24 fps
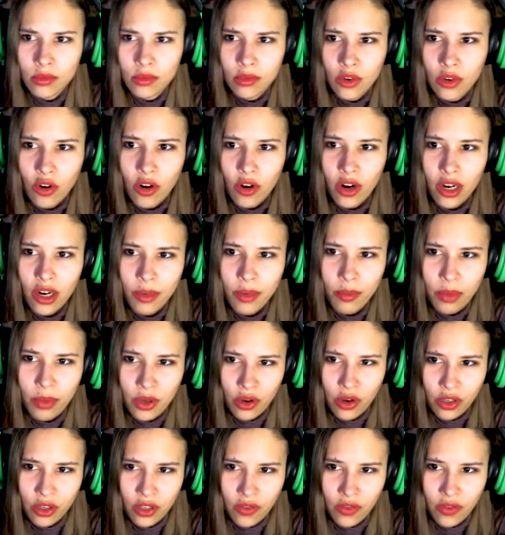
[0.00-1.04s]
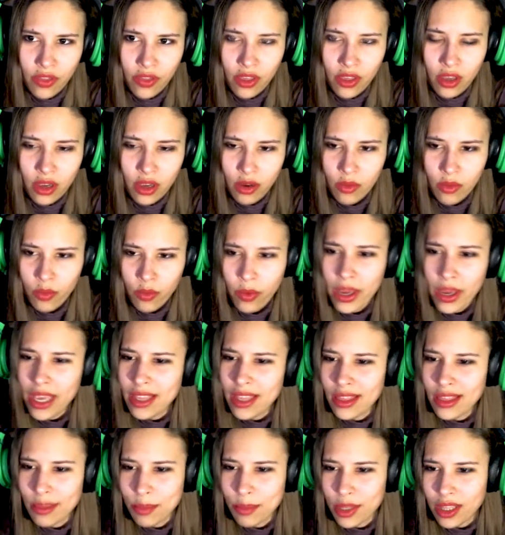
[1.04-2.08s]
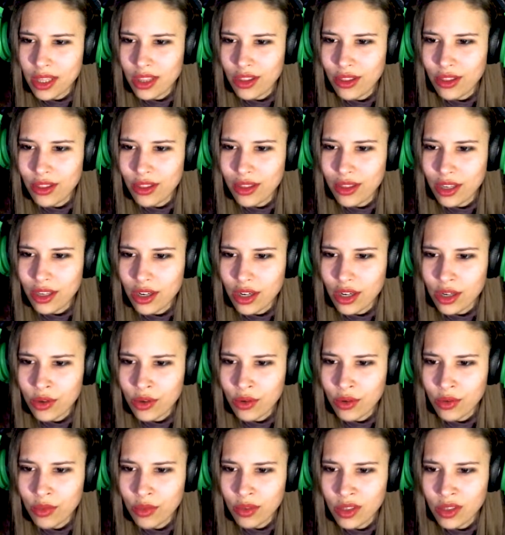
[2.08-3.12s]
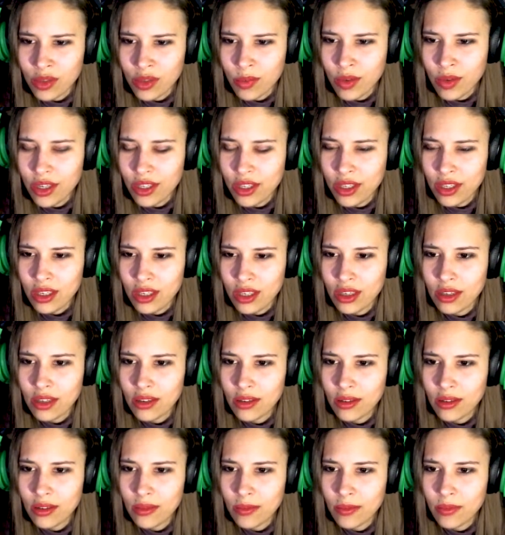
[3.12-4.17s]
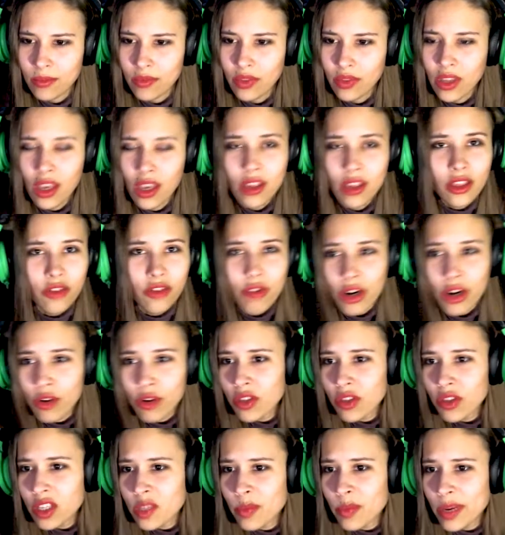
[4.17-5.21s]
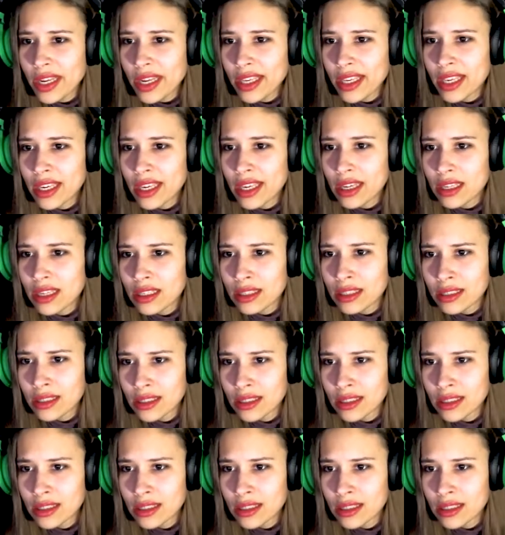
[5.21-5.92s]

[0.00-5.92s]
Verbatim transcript: Or because of the... Wait, but the raccoon is blinking. The raccoon is blinking!